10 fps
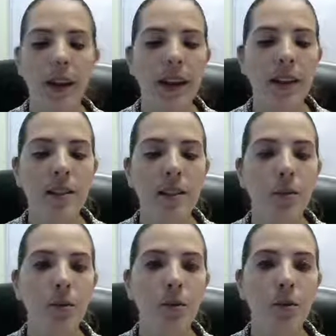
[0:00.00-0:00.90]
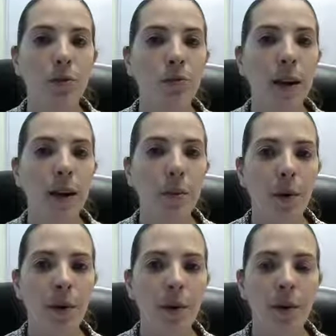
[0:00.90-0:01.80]
and W for write
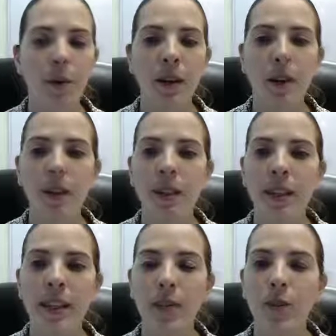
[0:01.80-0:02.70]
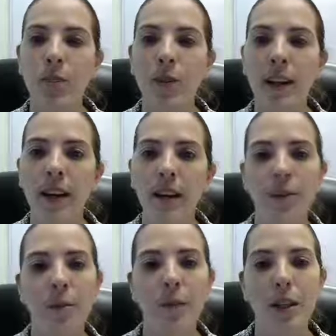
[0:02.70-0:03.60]
mode, meaning we'd like to write
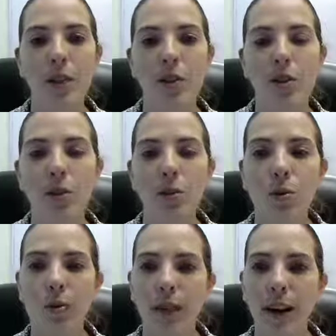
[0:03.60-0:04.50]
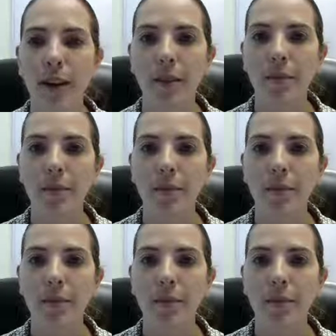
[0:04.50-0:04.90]
information to the file.